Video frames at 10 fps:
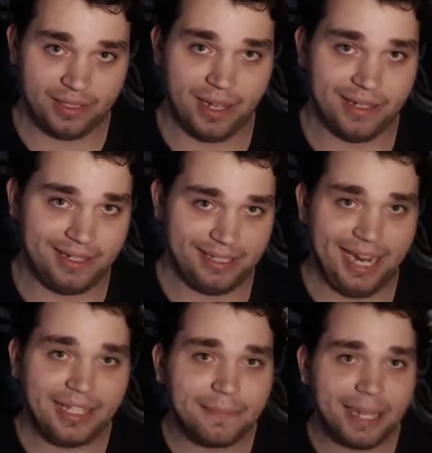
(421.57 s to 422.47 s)
on a
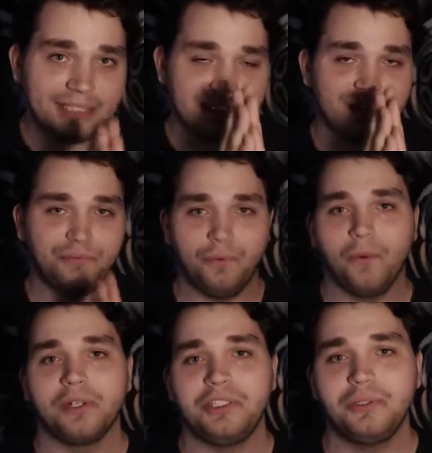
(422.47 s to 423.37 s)
daily basis
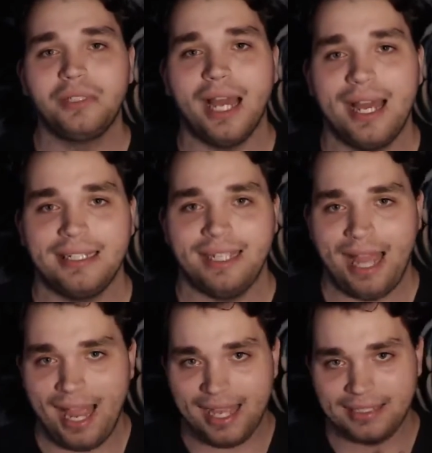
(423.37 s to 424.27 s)
for you guys,
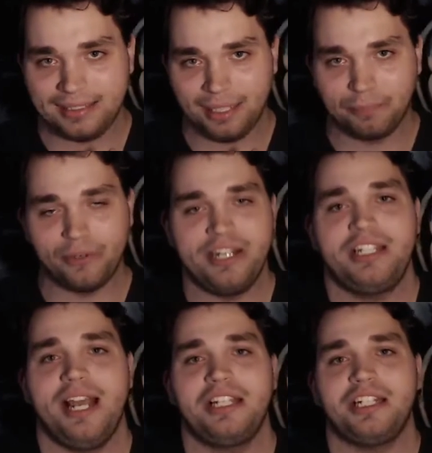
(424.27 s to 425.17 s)
as
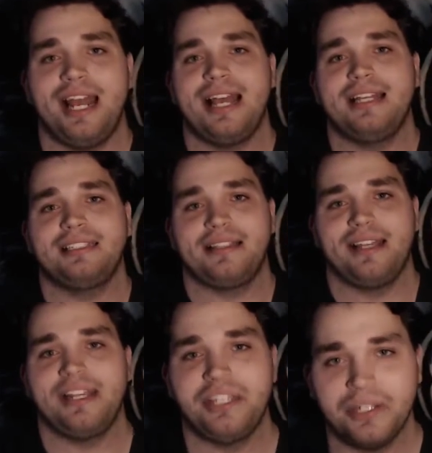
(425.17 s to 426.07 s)
appreciation, as a
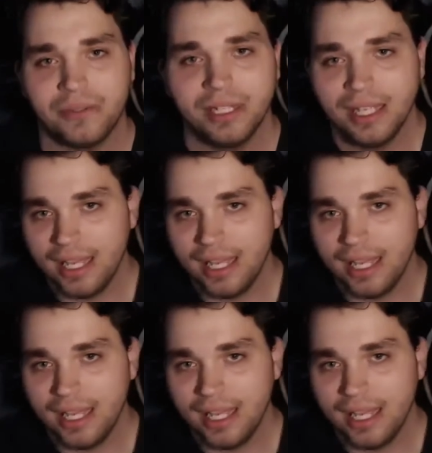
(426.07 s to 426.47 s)
thank you.